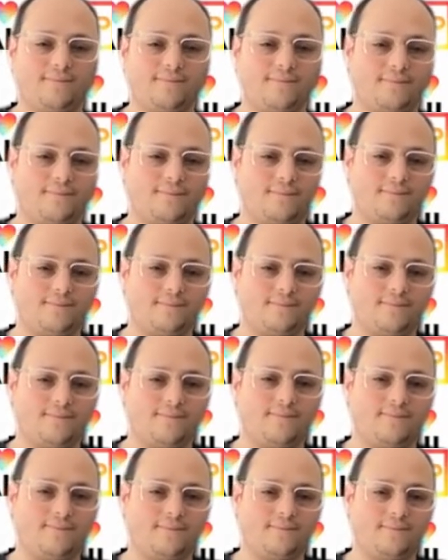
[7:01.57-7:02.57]

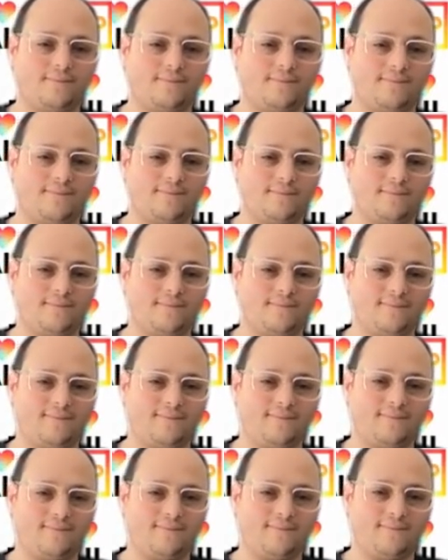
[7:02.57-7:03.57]

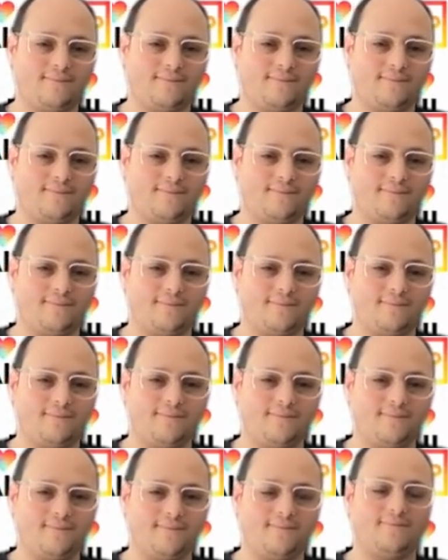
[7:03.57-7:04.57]

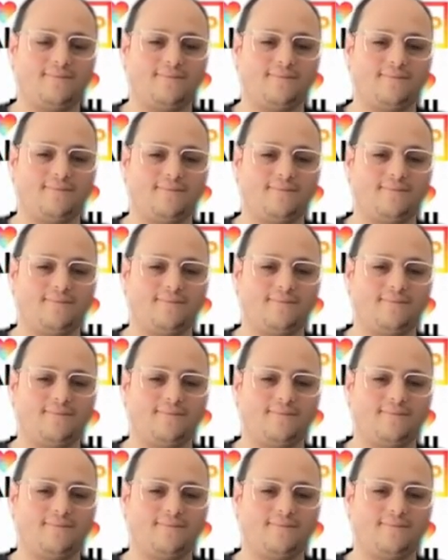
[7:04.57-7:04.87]
No words are spoken by the person on screen.